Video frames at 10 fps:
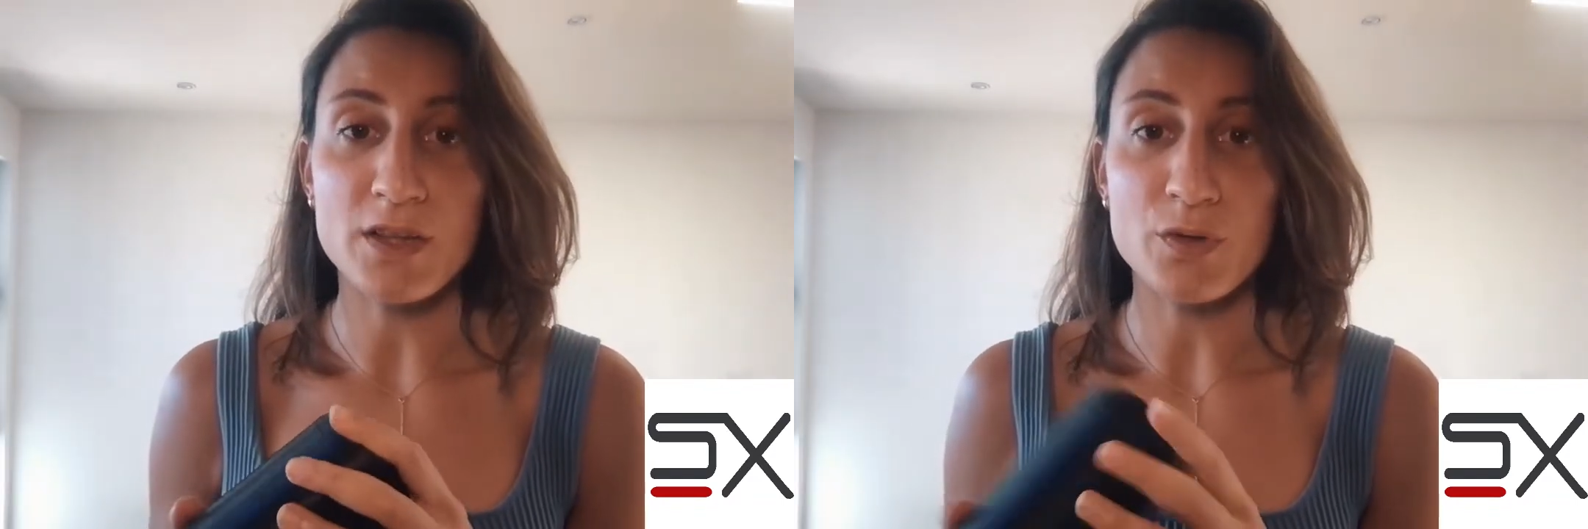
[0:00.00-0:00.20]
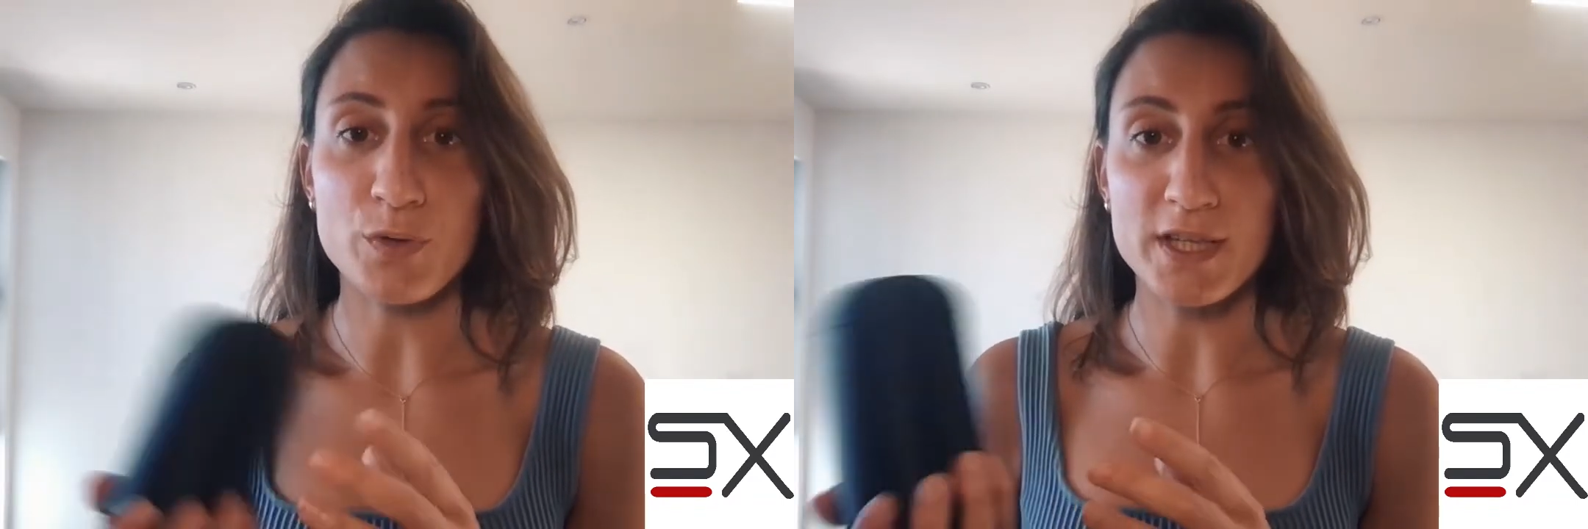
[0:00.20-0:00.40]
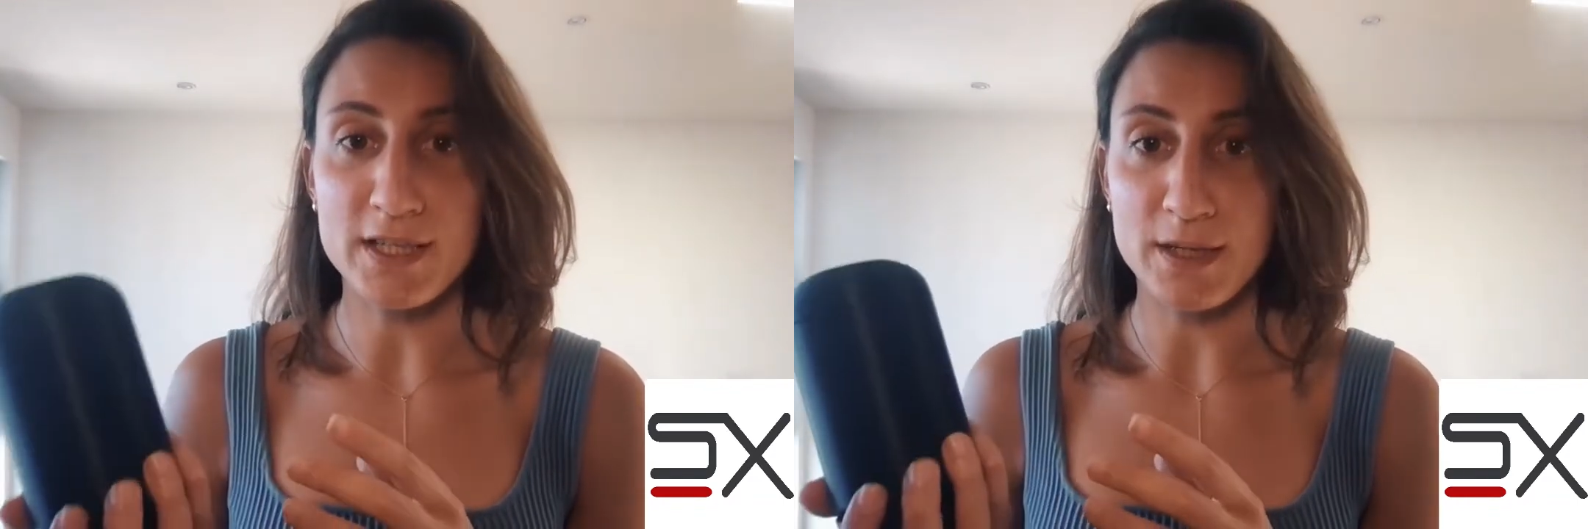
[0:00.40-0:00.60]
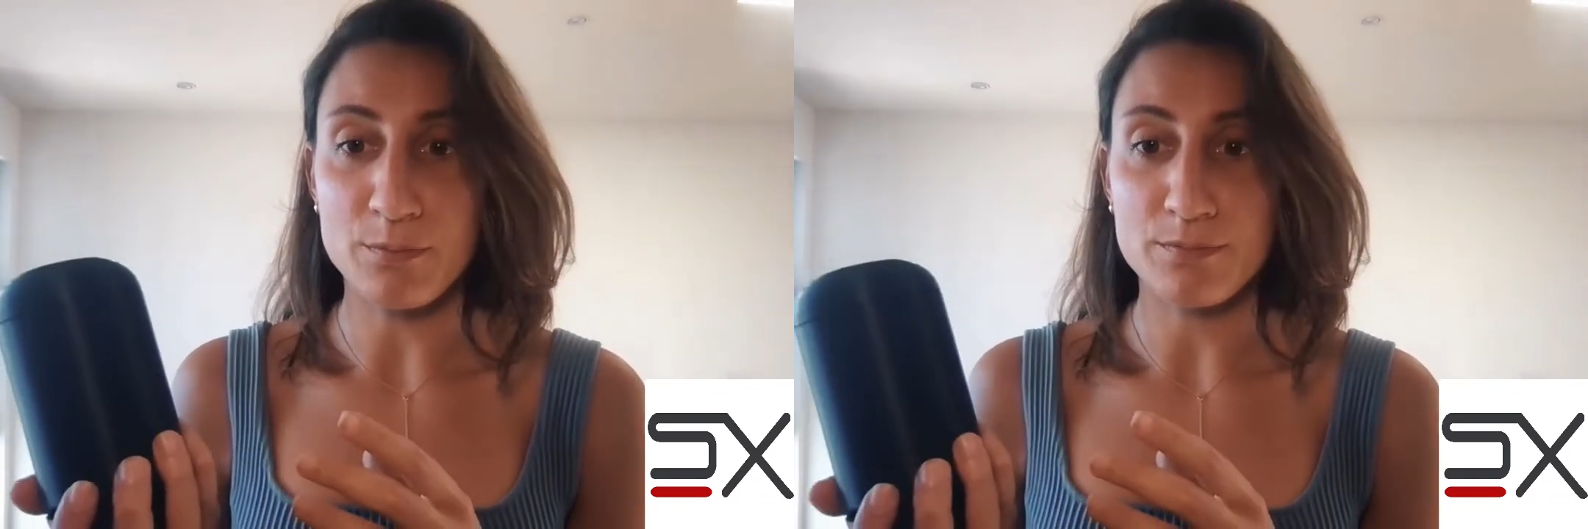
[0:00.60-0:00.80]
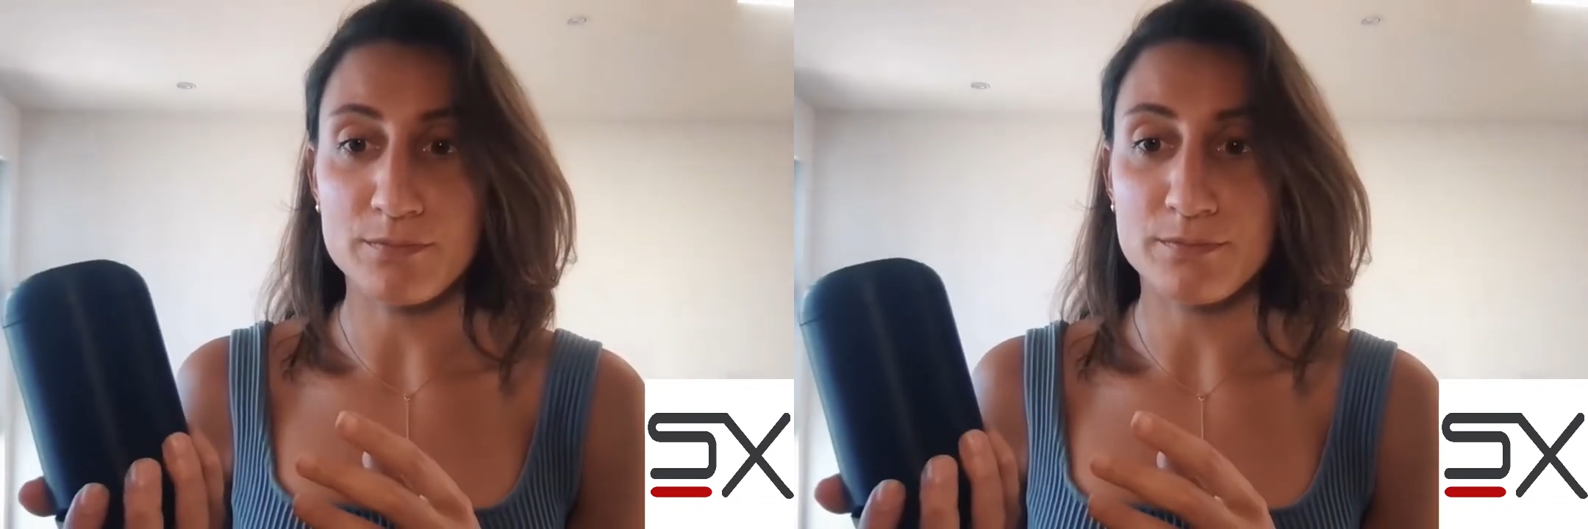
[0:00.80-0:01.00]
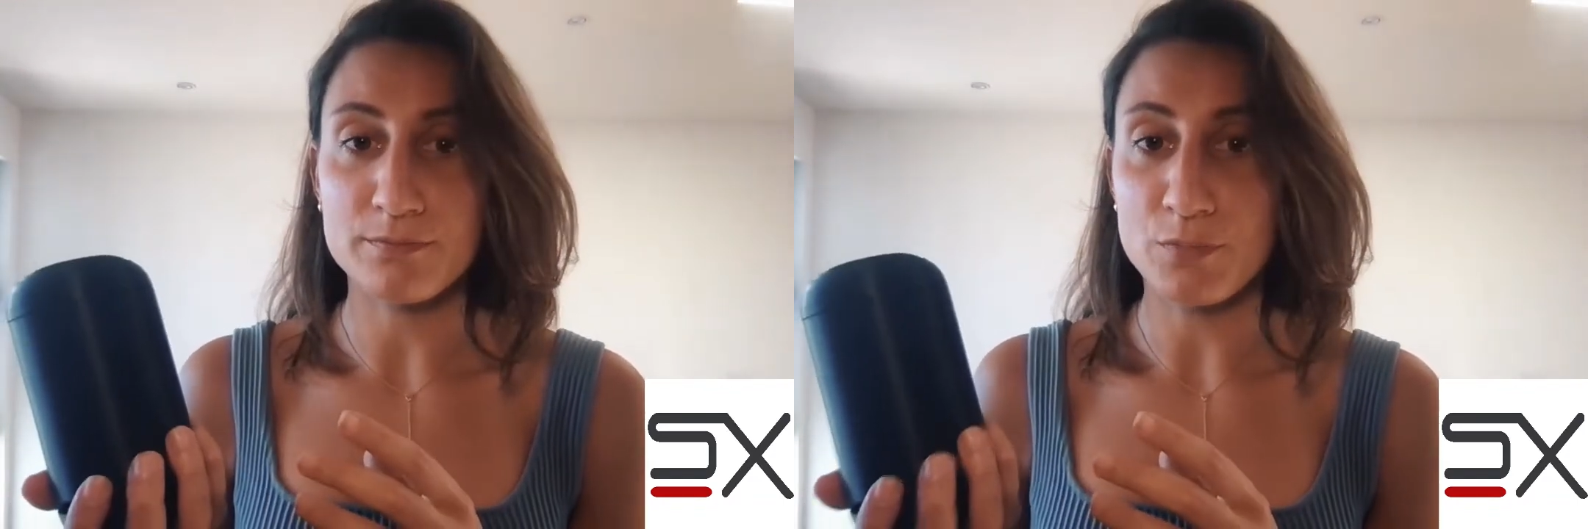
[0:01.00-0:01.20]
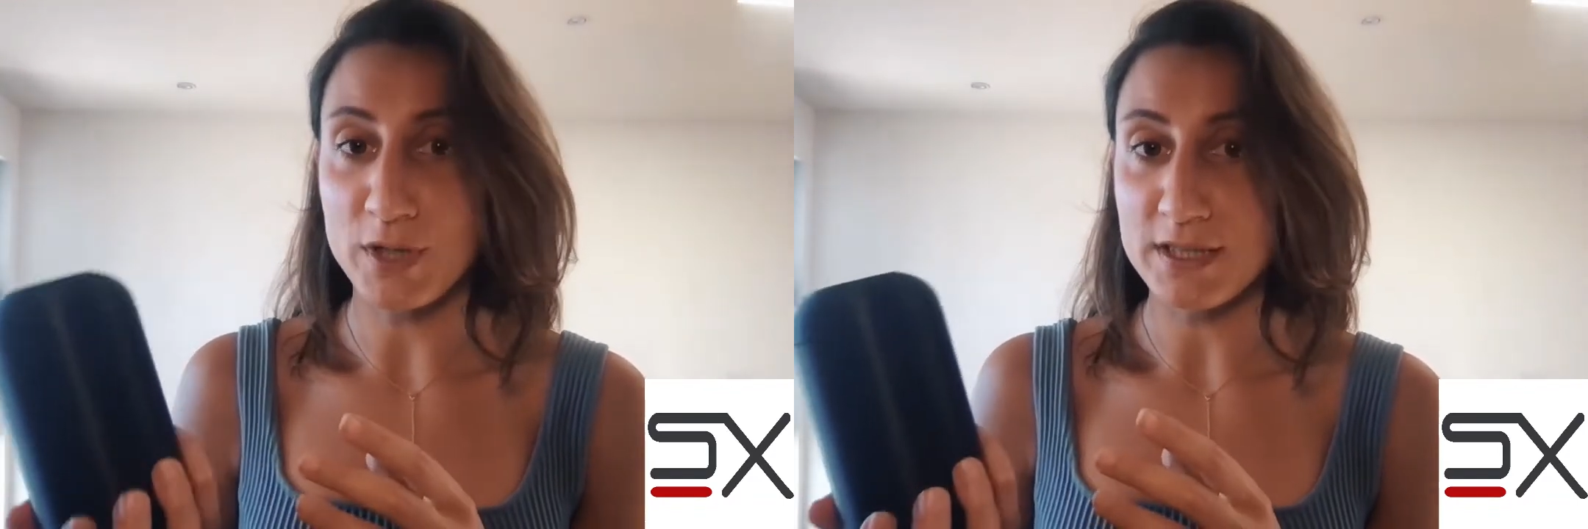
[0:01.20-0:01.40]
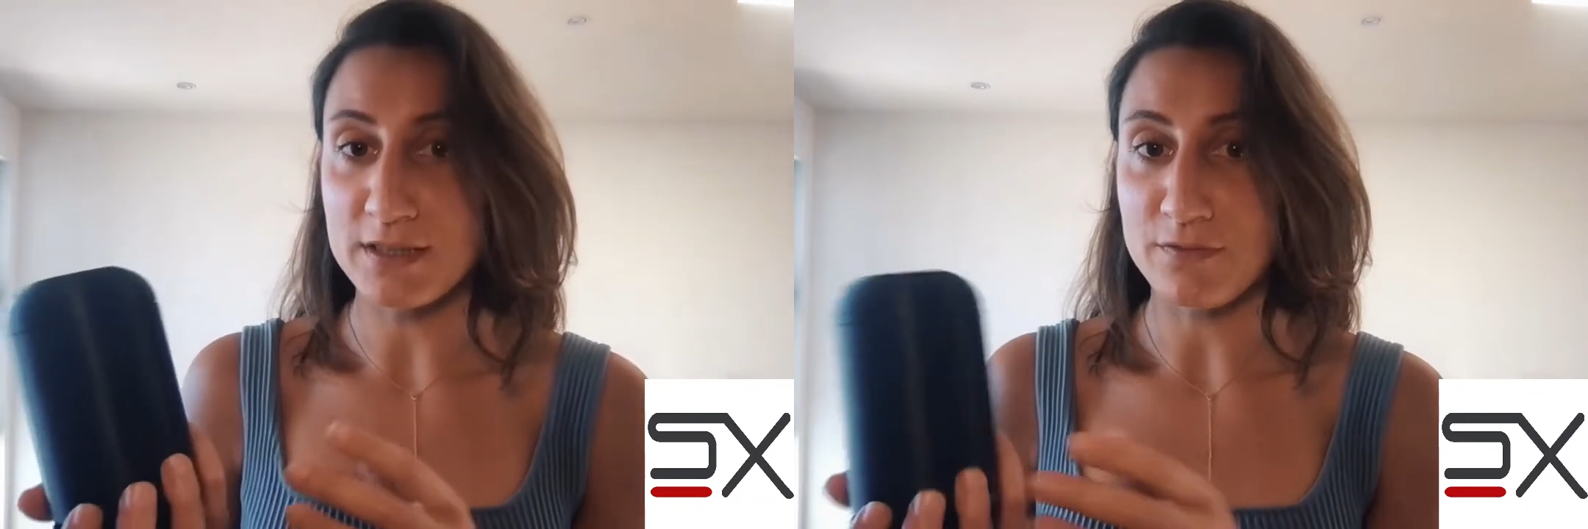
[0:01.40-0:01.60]
the 3D
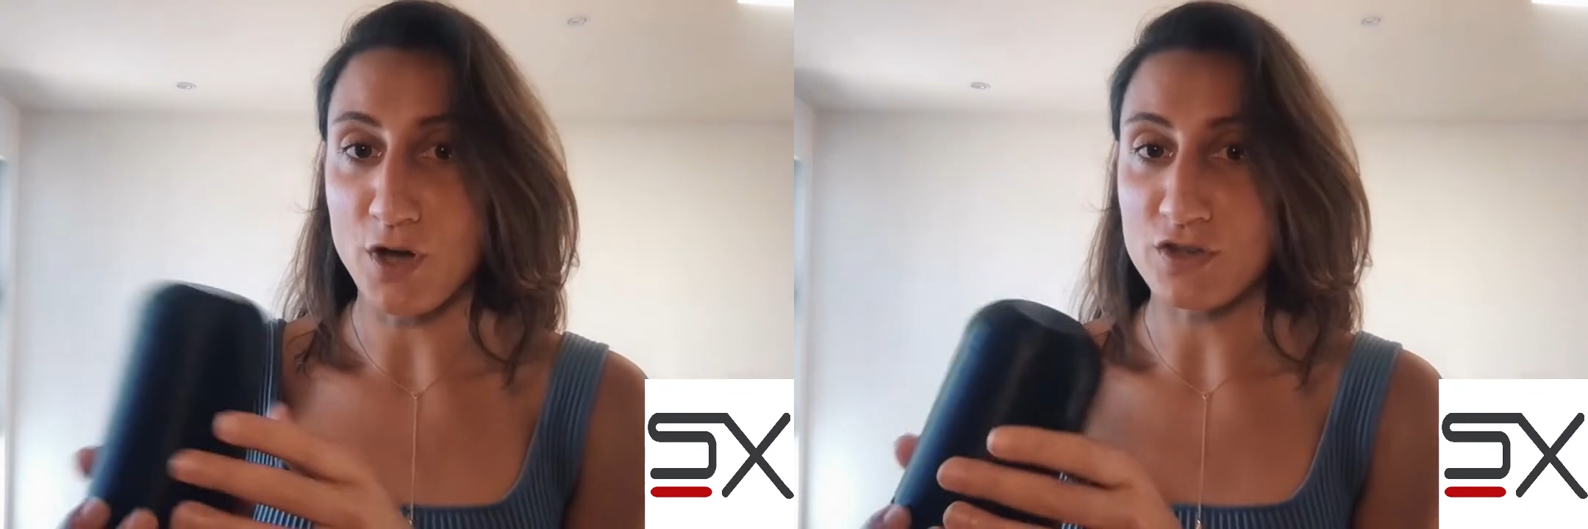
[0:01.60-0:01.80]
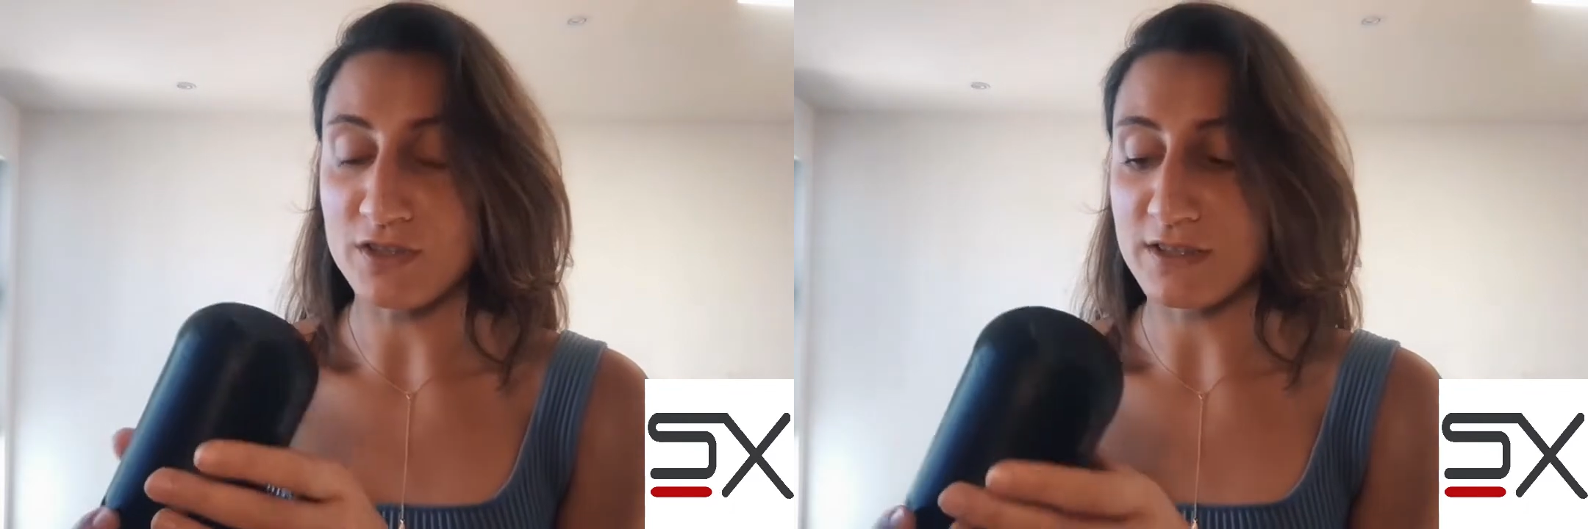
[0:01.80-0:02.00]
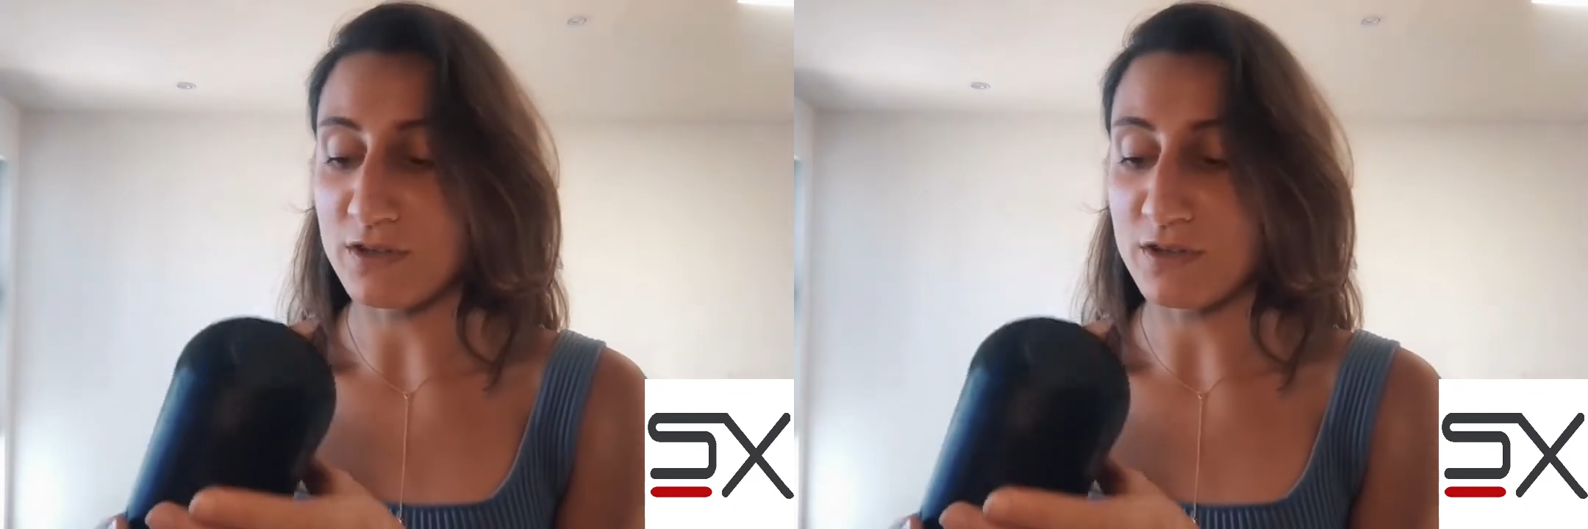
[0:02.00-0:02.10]
print version.